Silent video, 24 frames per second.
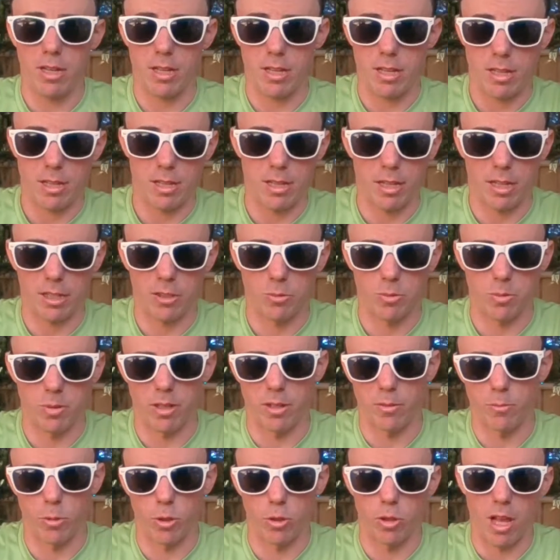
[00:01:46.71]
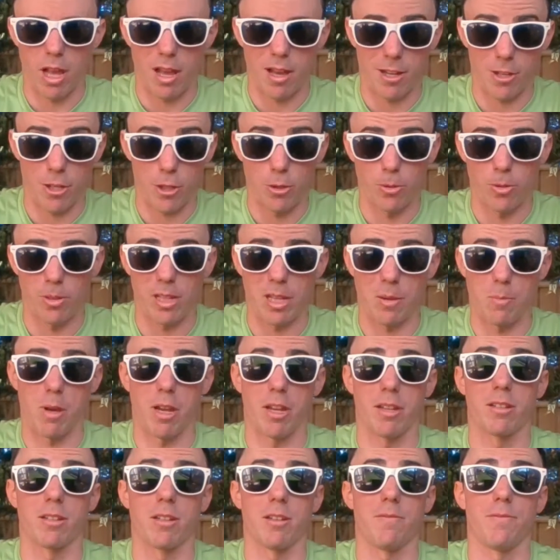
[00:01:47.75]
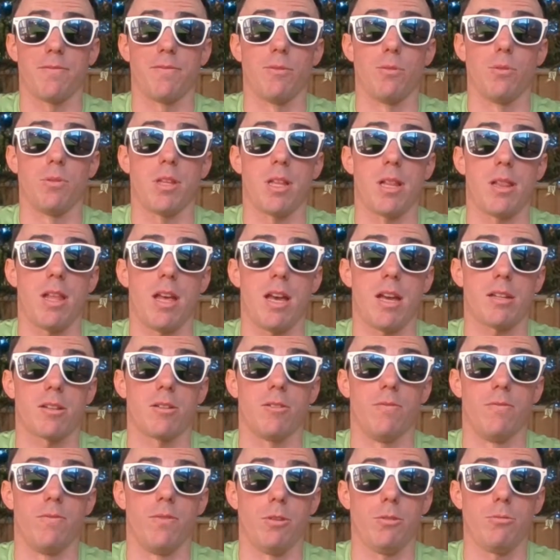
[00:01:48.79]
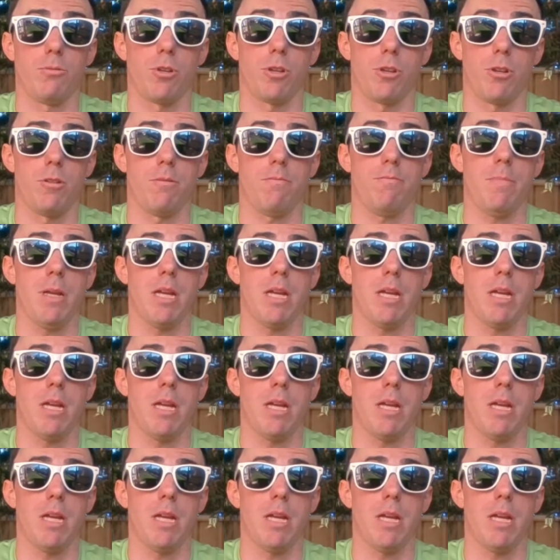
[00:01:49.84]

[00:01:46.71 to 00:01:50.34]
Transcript: The next one will uh, surely make up for the lack of volume.